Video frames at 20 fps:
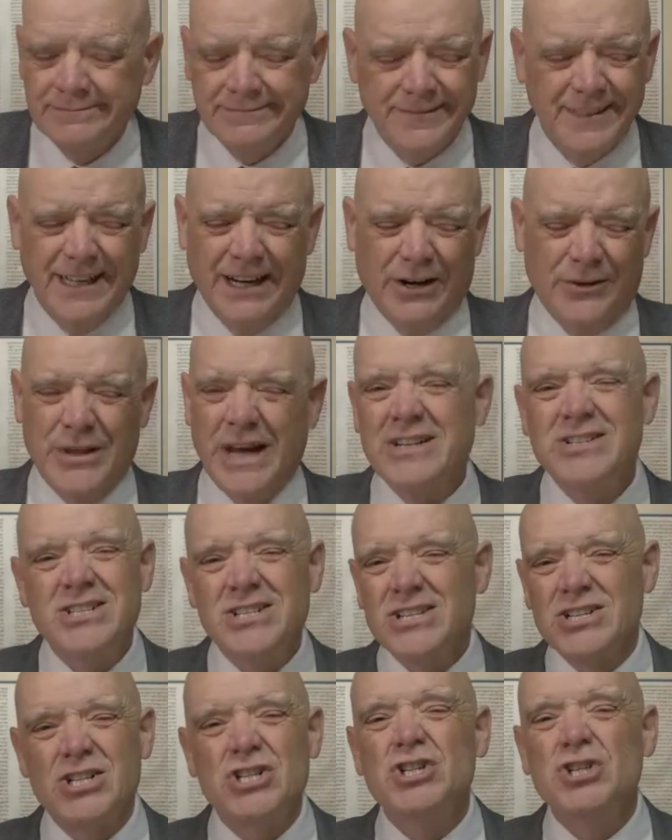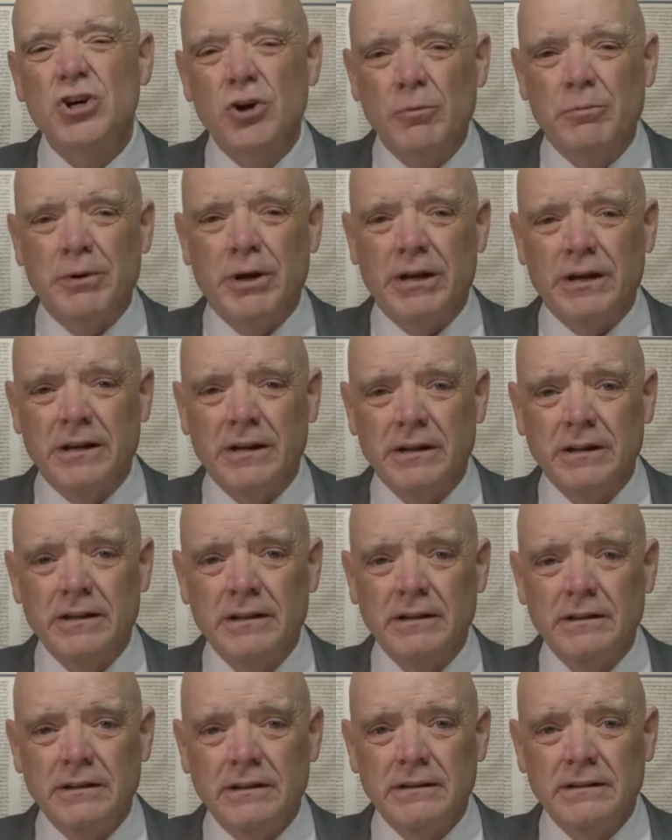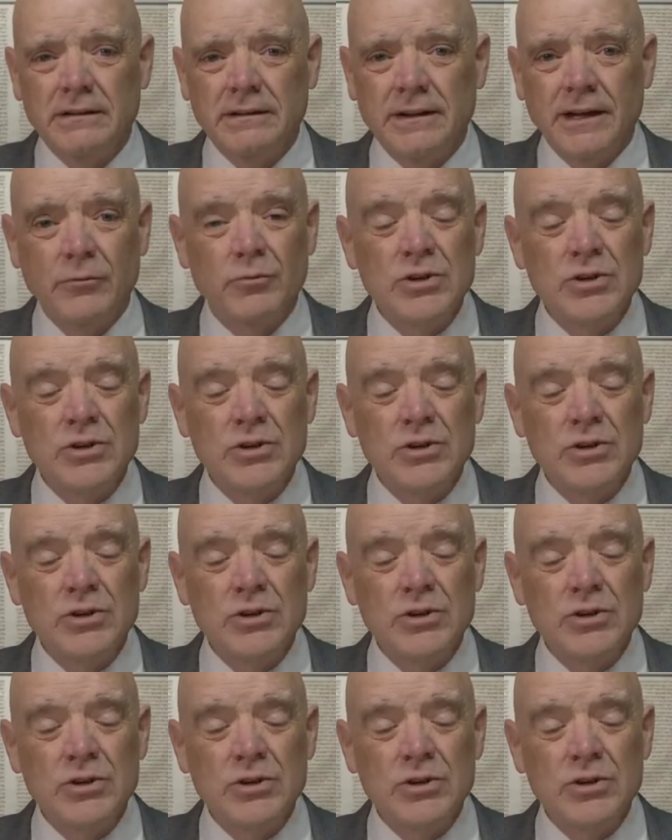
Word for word: No, that's just stupid. They